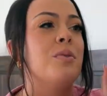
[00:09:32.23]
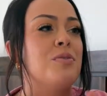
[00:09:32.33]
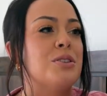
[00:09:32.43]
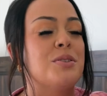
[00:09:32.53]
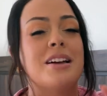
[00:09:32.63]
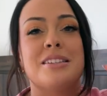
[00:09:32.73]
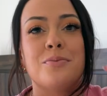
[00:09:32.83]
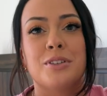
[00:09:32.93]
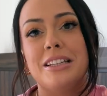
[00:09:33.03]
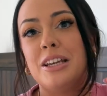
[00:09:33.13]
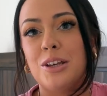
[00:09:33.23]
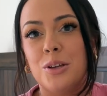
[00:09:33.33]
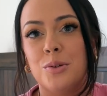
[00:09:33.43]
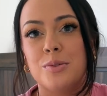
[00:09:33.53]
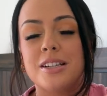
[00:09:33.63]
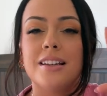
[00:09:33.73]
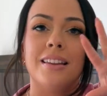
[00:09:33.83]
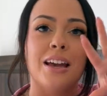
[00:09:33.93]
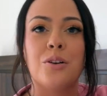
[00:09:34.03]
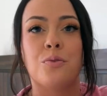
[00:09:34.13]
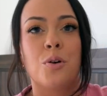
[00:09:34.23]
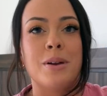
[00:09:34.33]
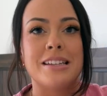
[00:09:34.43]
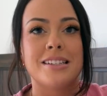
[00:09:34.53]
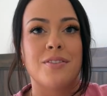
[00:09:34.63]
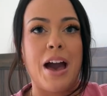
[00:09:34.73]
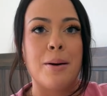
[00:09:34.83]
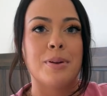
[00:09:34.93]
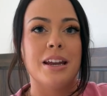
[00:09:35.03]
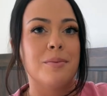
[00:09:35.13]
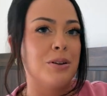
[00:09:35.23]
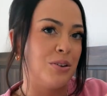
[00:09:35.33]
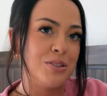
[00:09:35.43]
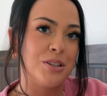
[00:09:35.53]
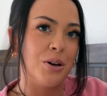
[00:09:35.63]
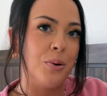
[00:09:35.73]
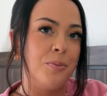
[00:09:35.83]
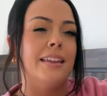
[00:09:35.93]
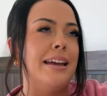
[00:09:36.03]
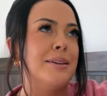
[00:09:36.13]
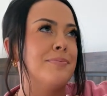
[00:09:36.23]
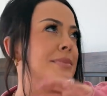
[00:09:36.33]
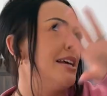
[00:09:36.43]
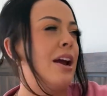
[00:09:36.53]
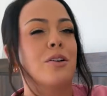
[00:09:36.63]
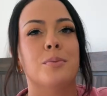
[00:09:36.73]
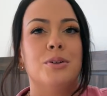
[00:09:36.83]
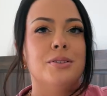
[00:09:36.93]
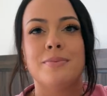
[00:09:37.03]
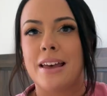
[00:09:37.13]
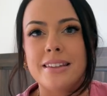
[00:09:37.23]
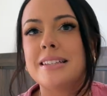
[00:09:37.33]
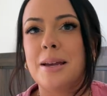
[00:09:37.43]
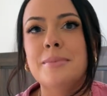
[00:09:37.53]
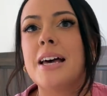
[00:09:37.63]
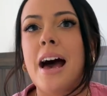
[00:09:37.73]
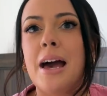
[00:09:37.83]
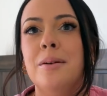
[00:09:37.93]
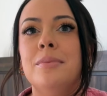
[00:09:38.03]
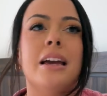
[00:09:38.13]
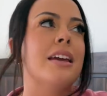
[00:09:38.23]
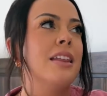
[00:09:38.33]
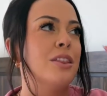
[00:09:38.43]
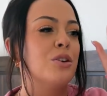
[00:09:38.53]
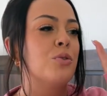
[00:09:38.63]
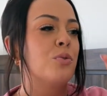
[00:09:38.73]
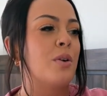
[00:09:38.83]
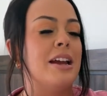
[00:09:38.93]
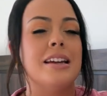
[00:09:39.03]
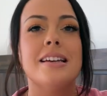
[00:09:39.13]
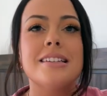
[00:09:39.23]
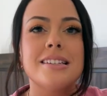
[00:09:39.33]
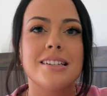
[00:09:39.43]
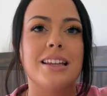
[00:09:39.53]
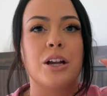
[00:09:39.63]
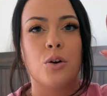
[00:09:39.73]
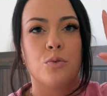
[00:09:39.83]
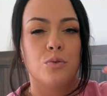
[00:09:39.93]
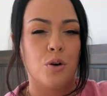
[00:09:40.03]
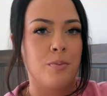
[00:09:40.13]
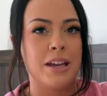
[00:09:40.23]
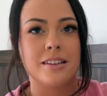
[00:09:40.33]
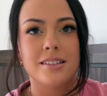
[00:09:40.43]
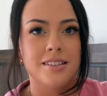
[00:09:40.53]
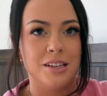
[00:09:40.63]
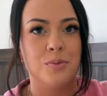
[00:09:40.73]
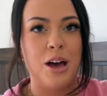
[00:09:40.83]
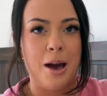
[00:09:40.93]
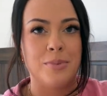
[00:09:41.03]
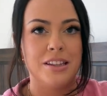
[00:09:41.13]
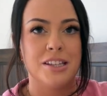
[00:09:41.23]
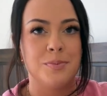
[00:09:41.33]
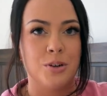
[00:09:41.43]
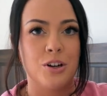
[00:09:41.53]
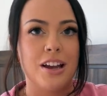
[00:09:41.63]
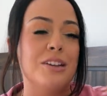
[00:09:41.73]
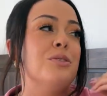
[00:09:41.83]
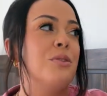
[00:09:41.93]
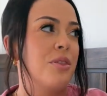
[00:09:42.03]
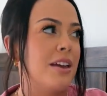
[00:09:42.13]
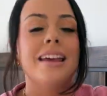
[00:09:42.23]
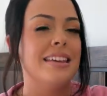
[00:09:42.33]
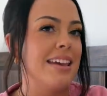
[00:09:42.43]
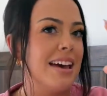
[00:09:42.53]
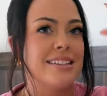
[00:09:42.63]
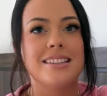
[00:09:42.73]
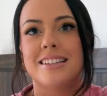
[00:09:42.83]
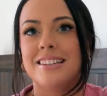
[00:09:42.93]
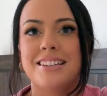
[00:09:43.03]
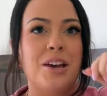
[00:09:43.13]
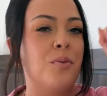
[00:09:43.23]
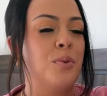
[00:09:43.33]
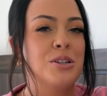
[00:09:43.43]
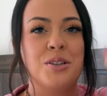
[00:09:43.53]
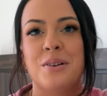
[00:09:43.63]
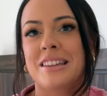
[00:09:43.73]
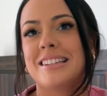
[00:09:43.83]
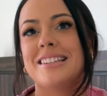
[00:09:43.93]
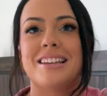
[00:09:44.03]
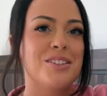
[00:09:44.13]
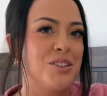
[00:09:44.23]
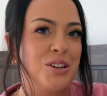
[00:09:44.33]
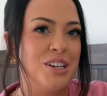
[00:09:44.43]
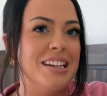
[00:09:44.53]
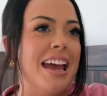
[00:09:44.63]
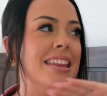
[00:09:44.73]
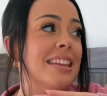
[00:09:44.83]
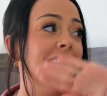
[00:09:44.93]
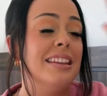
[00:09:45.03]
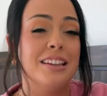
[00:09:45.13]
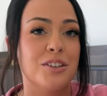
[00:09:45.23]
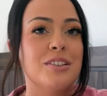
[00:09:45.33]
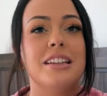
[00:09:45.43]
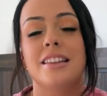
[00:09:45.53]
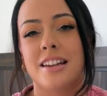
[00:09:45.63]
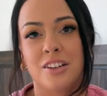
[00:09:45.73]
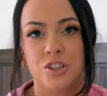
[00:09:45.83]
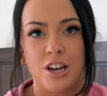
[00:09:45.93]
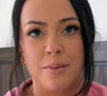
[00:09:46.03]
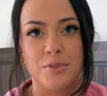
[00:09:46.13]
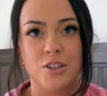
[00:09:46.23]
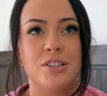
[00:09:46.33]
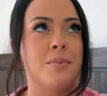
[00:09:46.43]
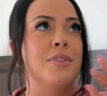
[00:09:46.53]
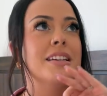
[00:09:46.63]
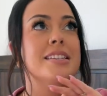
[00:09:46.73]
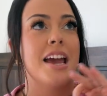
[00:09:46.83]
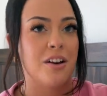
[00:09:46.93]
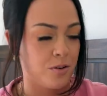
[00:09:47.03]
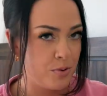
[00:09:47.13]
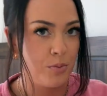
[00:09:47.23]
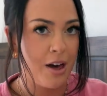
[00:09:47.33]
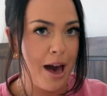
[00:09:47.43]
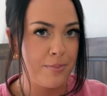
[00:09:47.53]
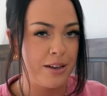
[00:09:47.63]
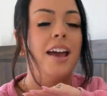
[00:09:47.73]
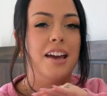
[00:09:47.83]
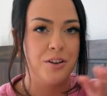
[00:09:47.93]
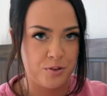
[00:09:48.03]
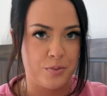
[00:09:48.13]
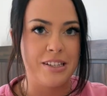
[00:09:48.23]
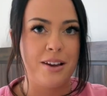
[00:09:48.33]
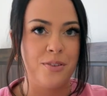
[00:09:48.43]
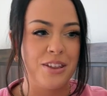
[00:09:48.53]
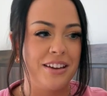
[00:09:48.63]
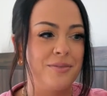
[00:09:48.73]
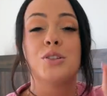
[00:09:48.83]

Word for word: We've also had some really cute, like, romance stuff happening, but also, like, terrible at the same time. Like the greatest like romance scene will happen in this book and you'll think, "Yes, this is it. We're doing this. Things are good." And then literally the next chapter something terrible will happen and it ruins everything.